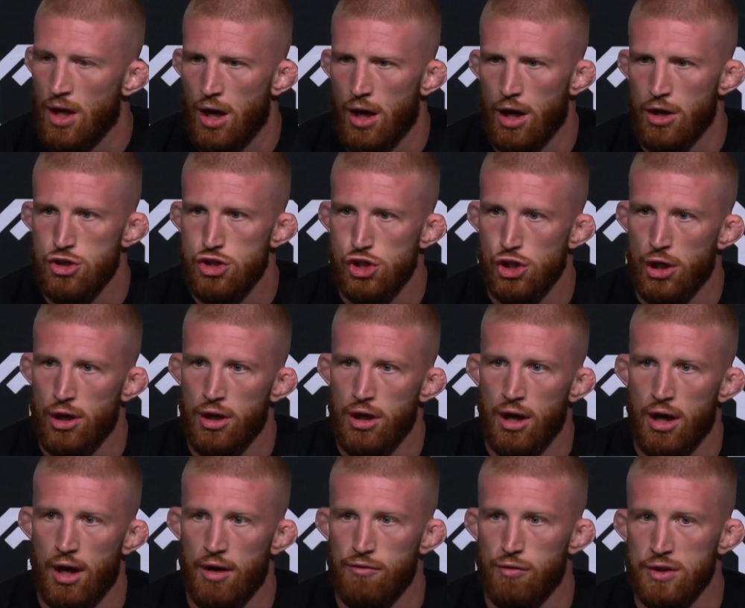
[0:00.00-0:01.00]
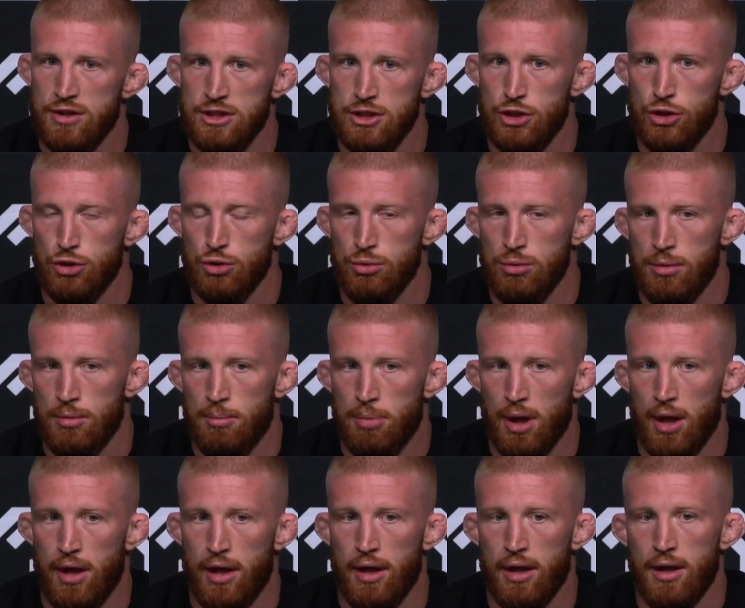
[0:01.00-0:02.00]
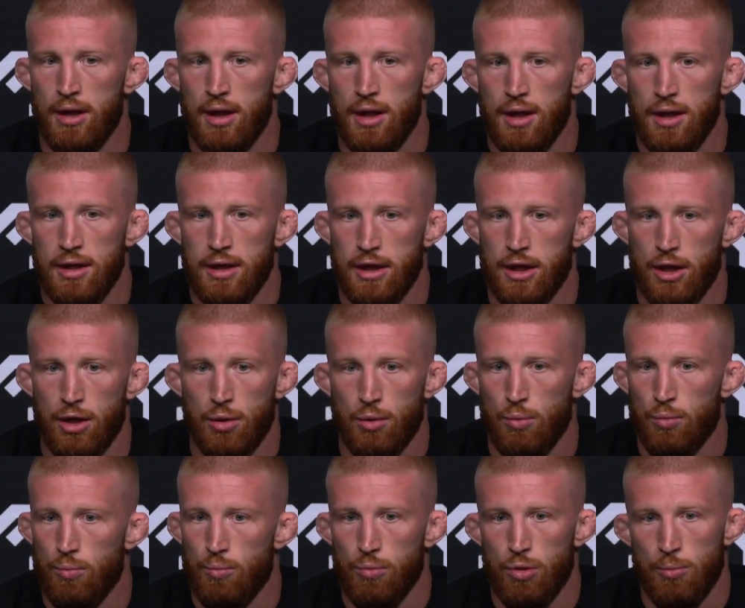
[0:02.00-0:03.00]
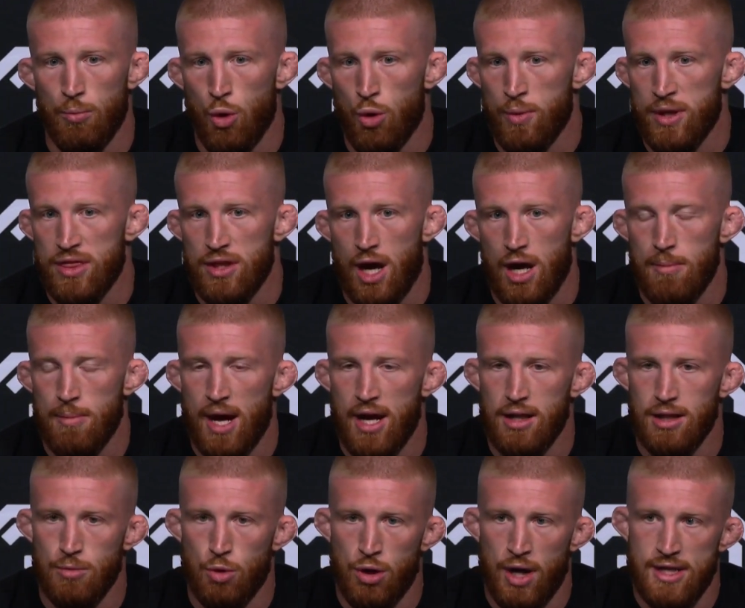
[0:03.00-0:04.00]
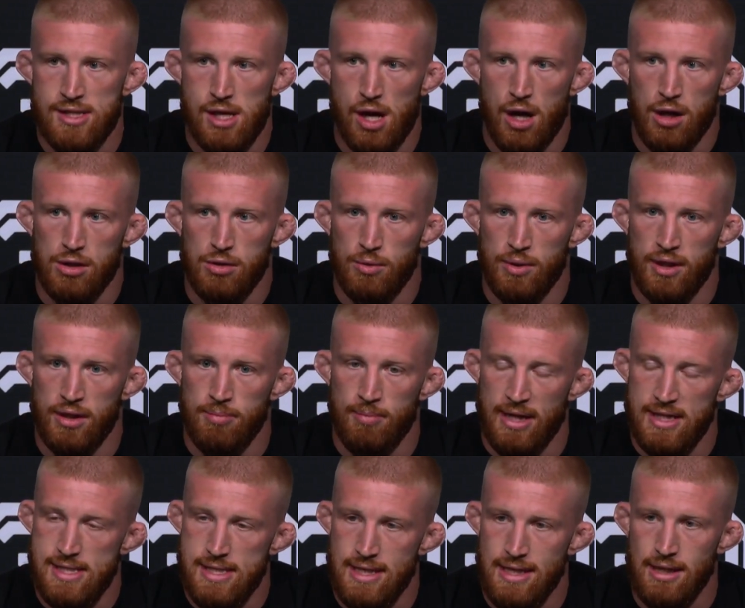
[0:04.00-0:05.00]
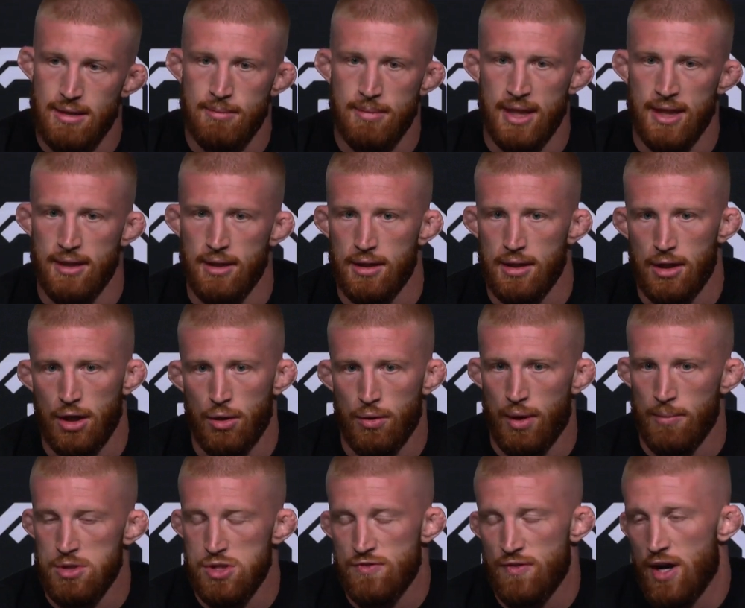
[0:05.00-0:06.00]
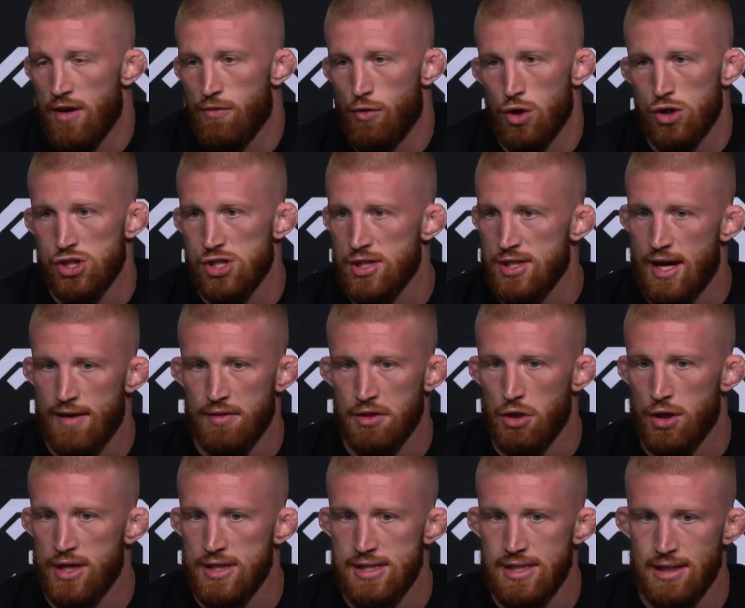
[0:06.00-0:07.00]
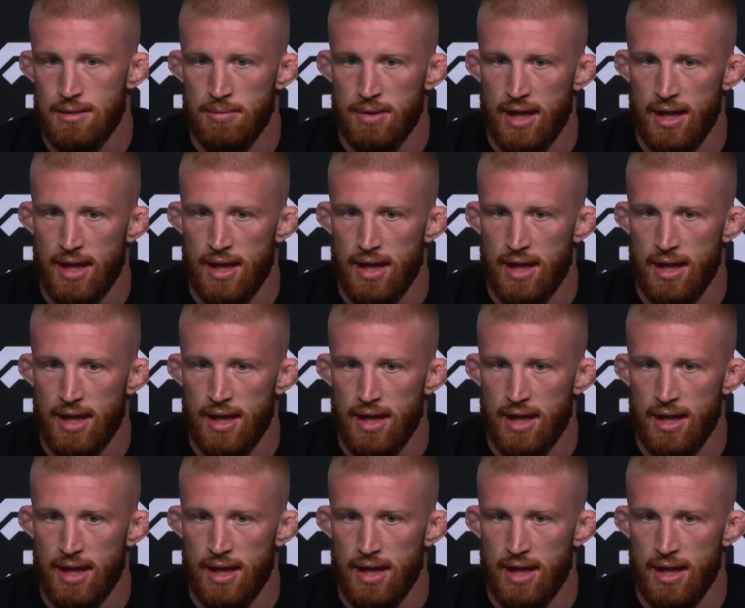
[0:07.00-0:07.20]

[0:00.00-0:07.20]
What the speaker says: unsure of what to do. But, you know, the more we thought about it, the more I talked with my team, and, you know, I'm just very fortunate to have a great team.